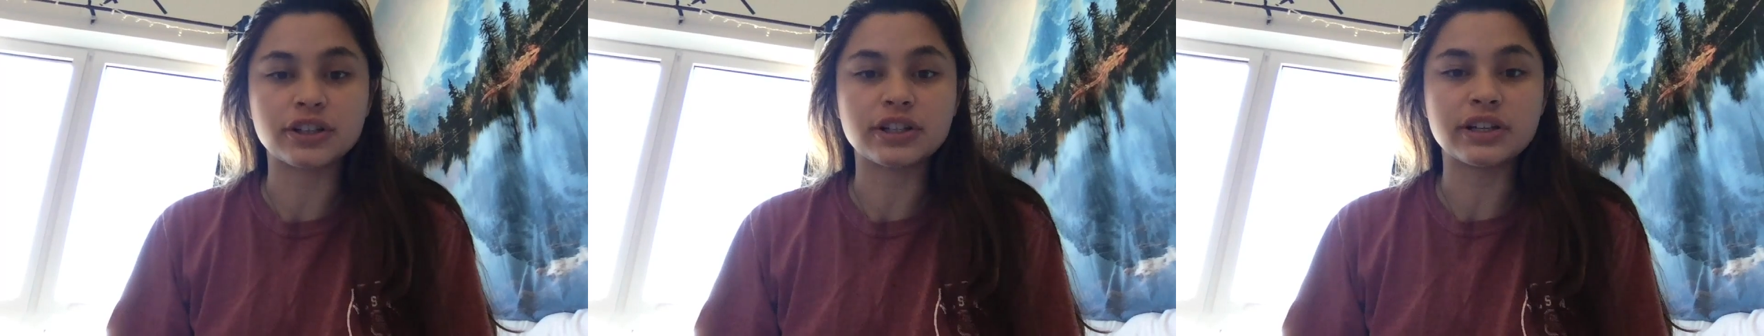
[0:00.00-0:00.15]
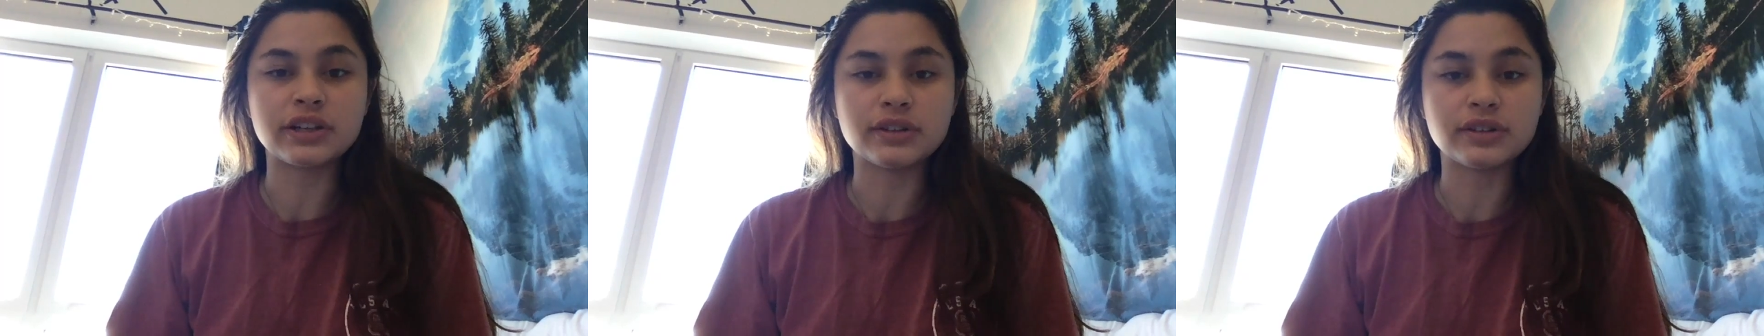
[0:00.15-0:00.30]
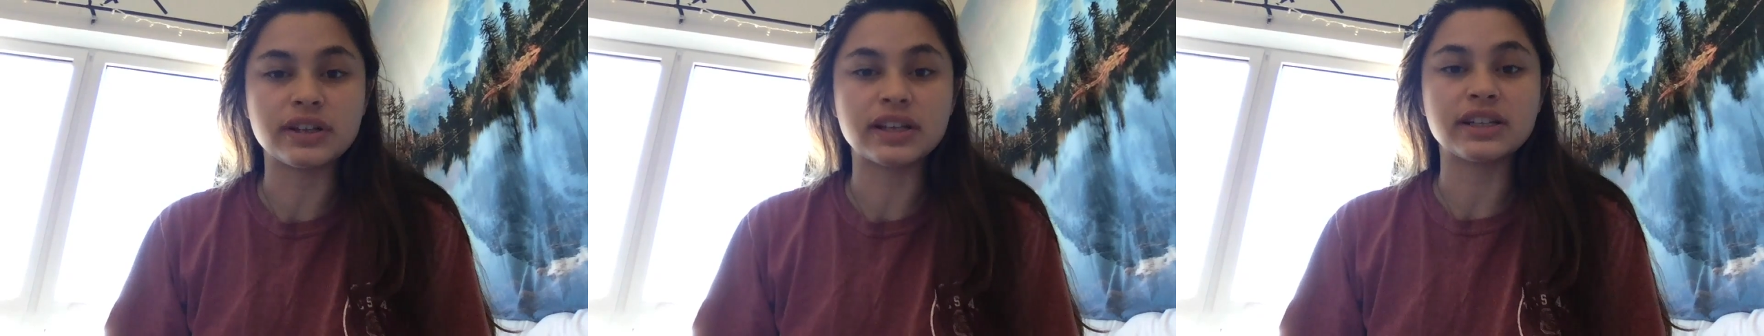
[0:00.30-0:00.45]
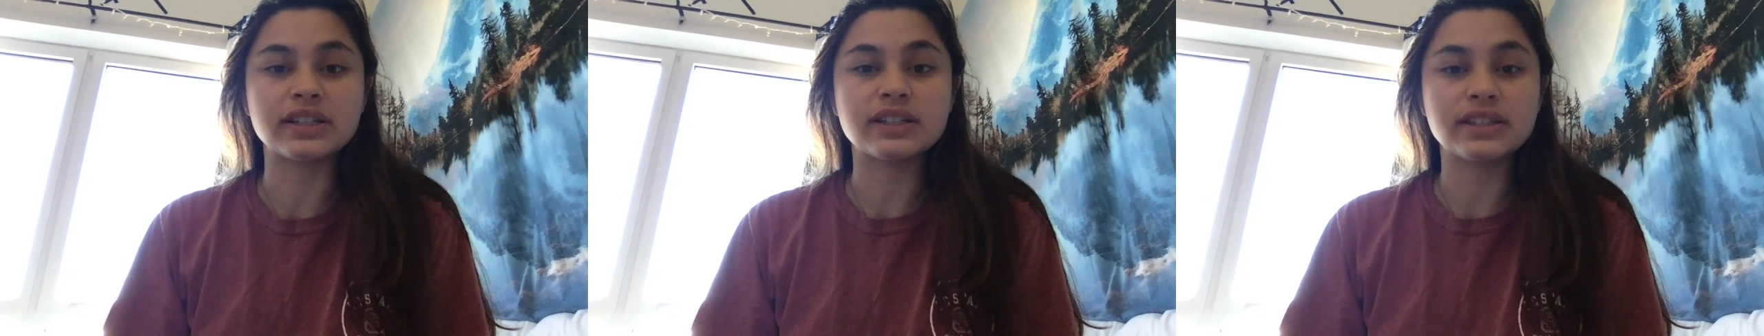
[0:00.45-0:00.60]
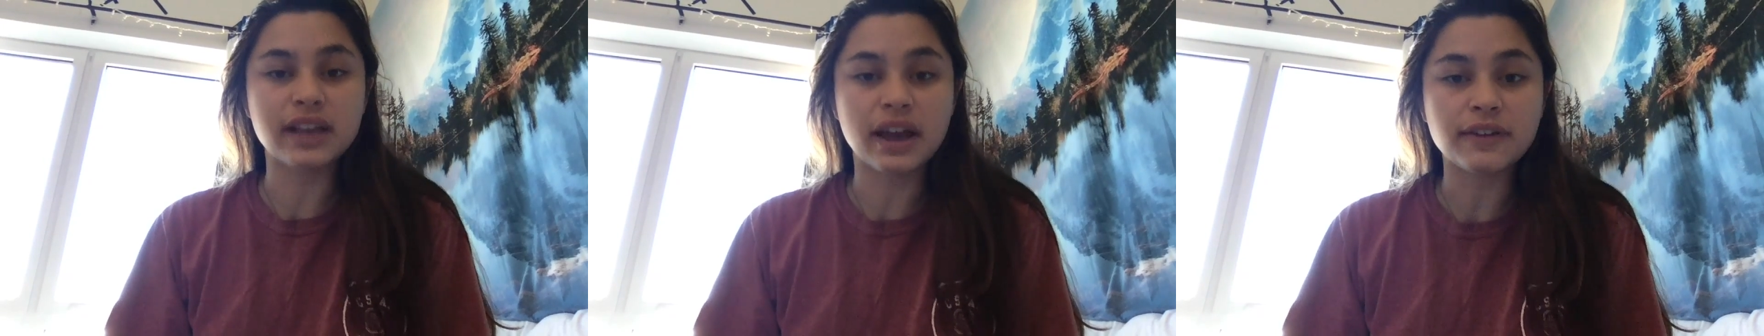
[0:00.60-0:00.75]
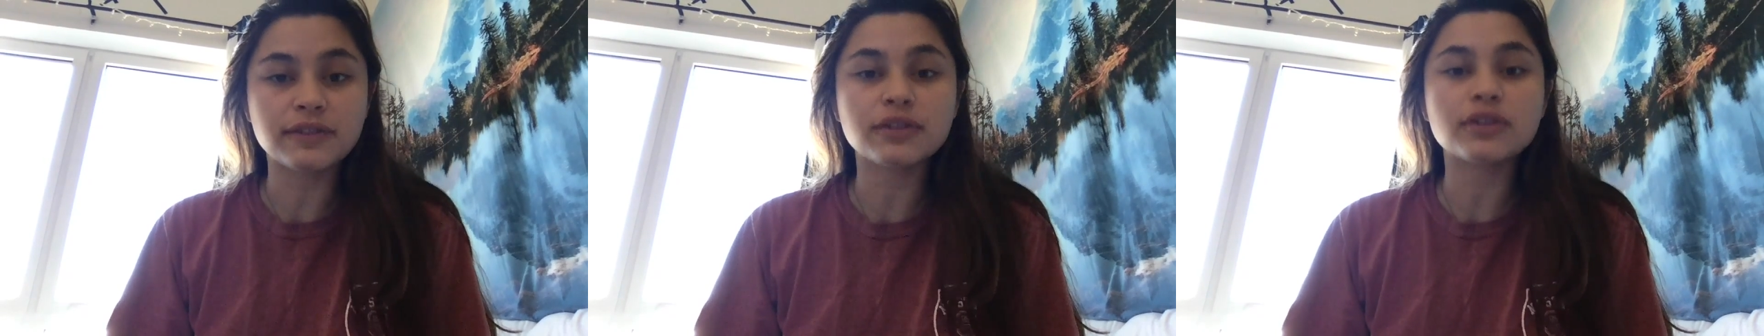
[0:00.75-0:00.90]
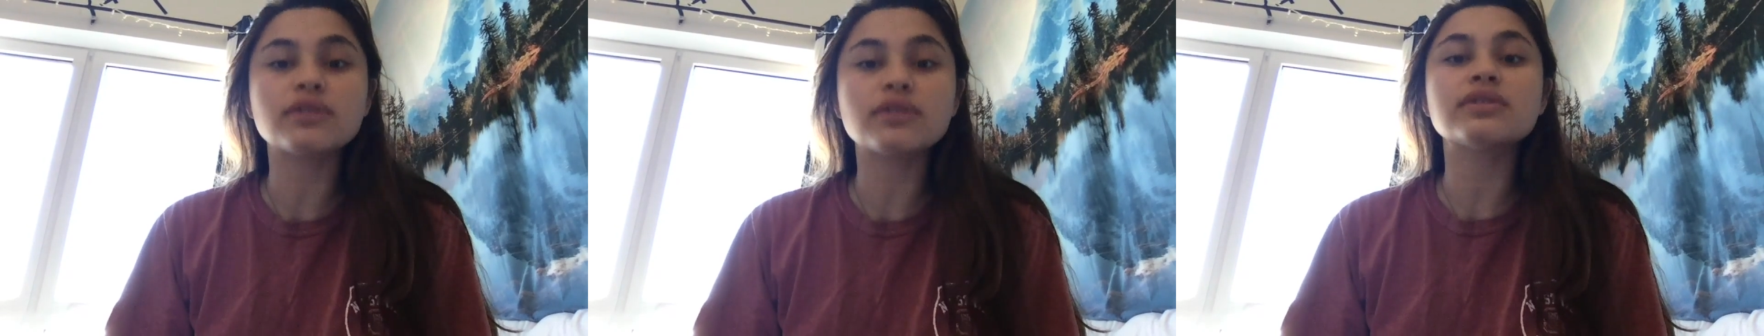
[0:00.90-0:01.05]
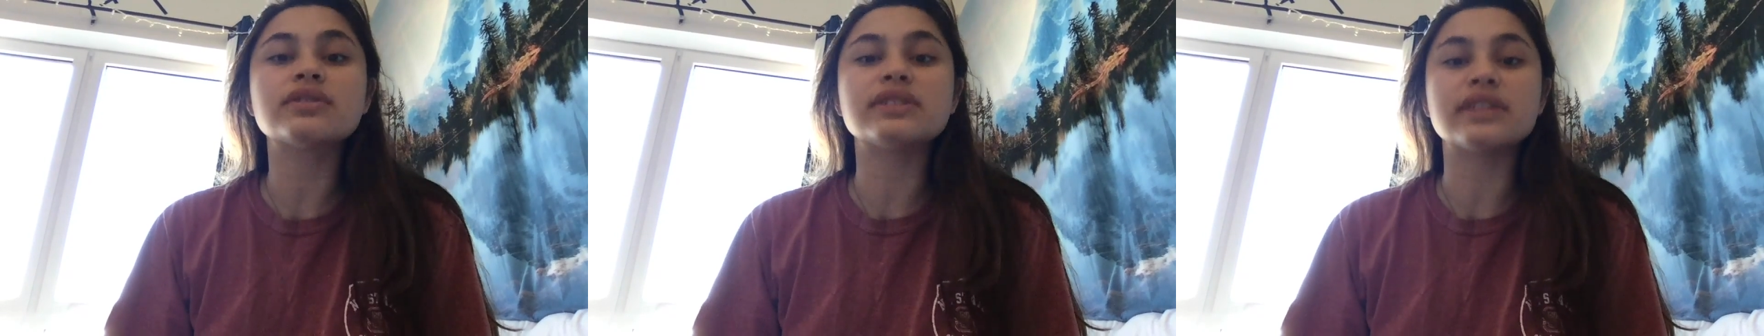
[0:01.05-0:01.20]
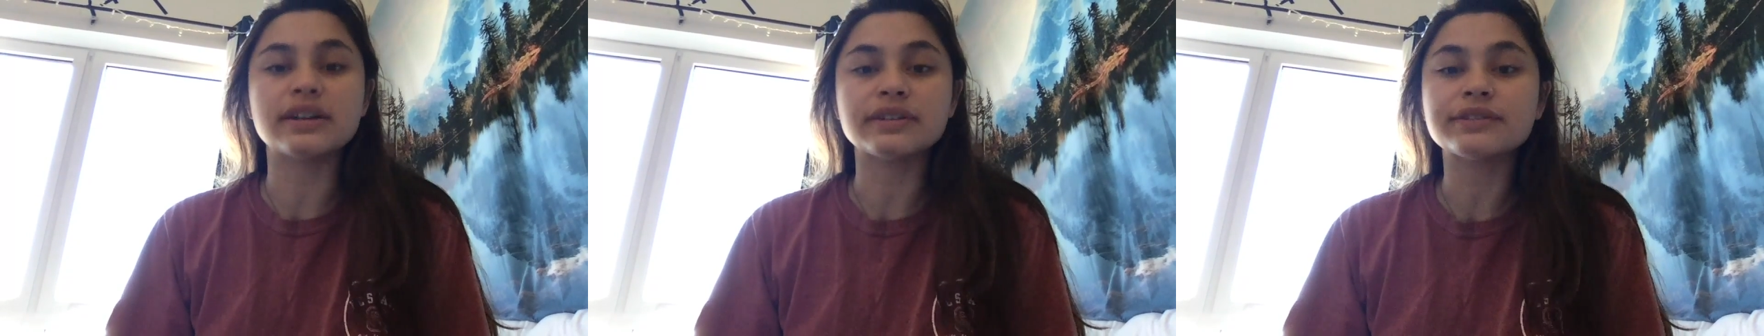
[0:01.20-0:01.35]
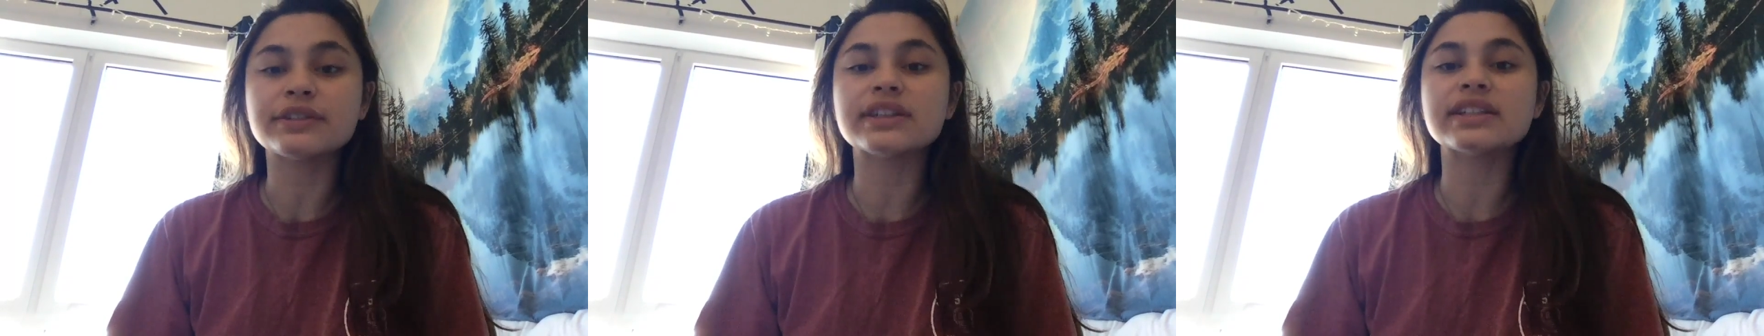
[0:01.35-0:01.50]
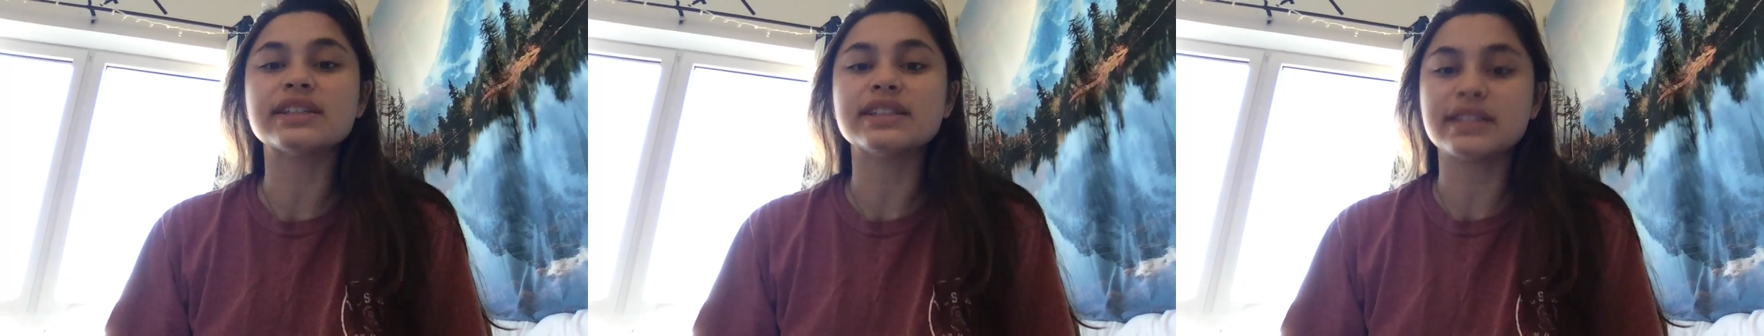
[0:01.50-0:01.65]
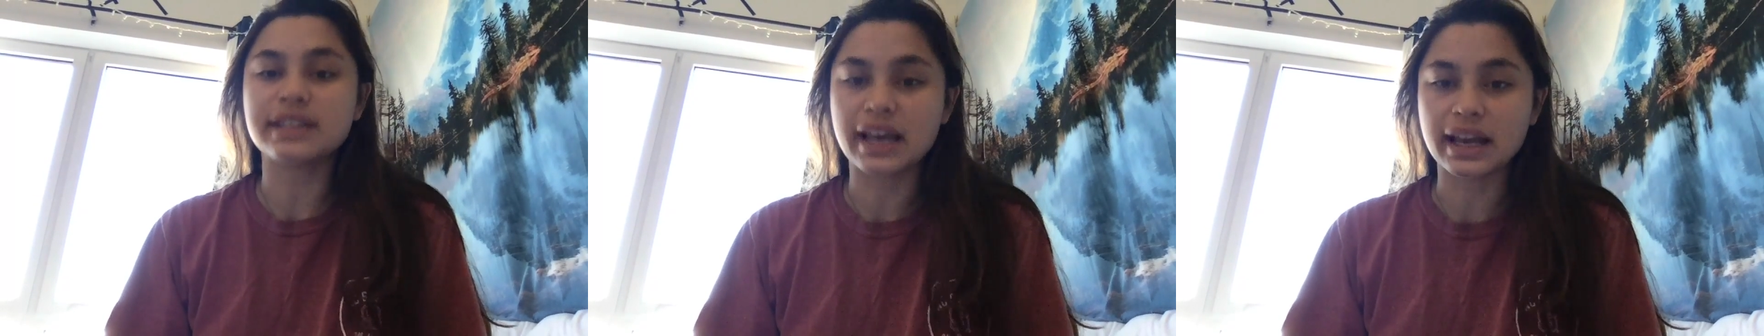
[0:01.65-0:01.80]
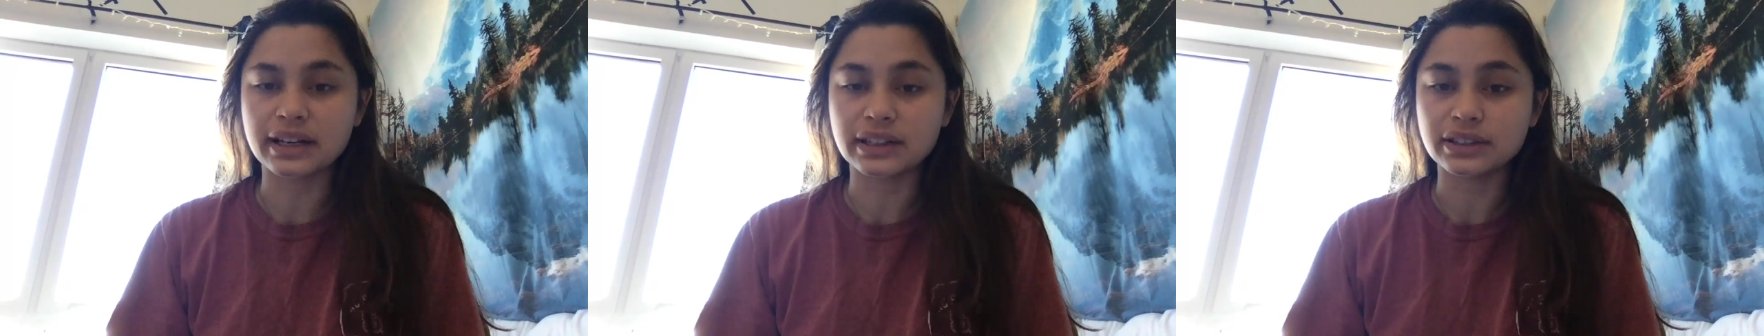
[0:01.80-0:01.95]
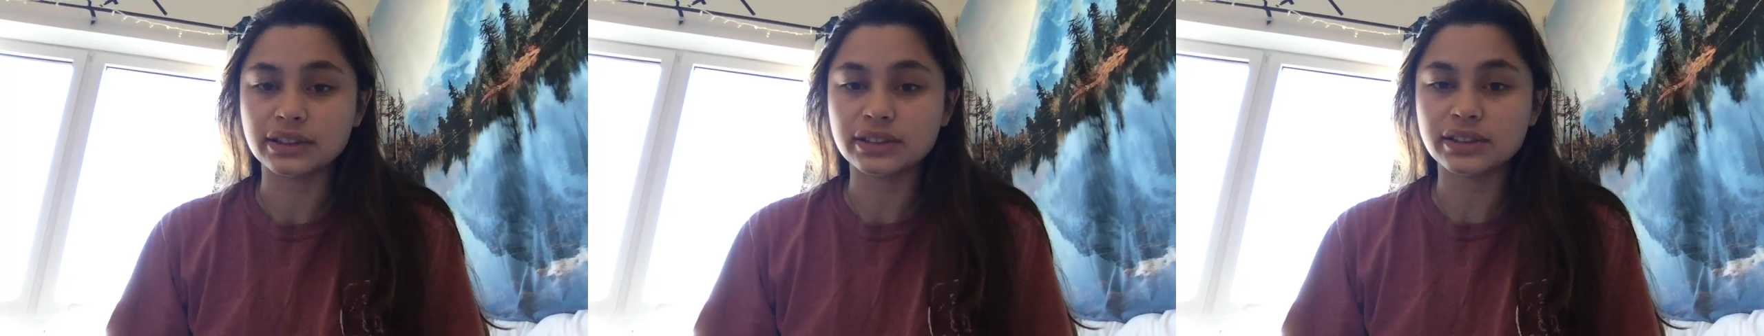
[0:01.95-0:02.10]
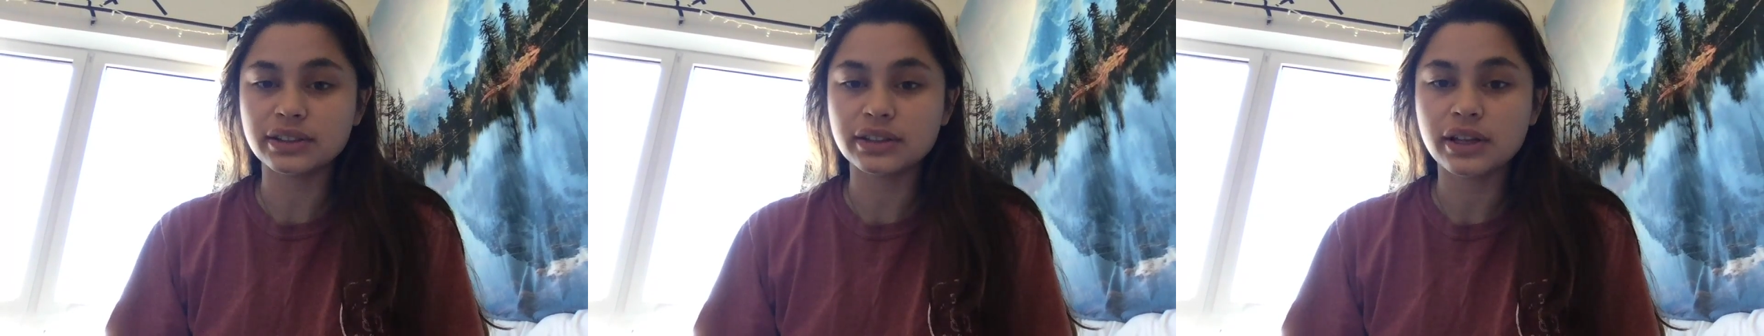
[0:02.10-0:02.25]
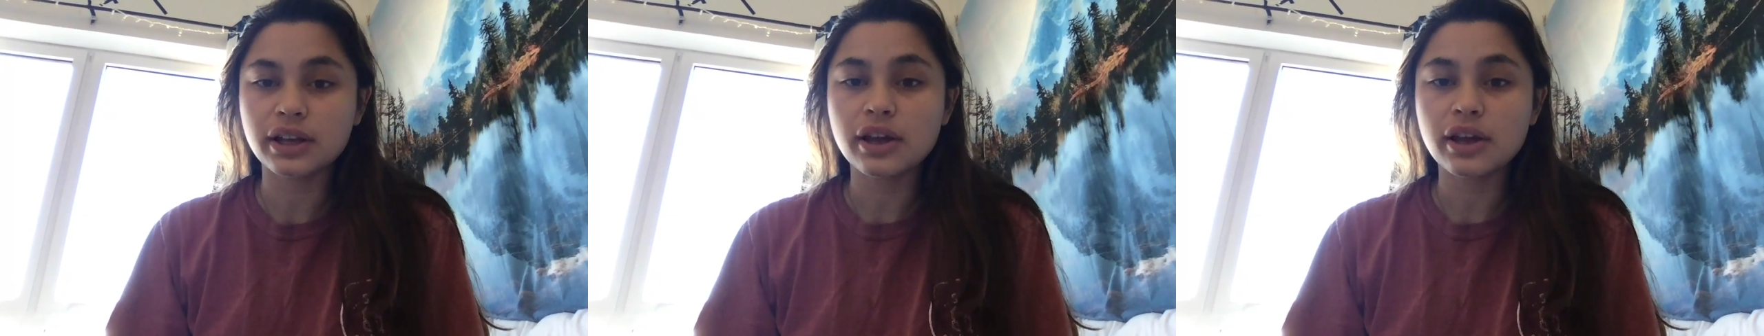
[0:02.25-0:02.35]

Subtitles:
using several different scales.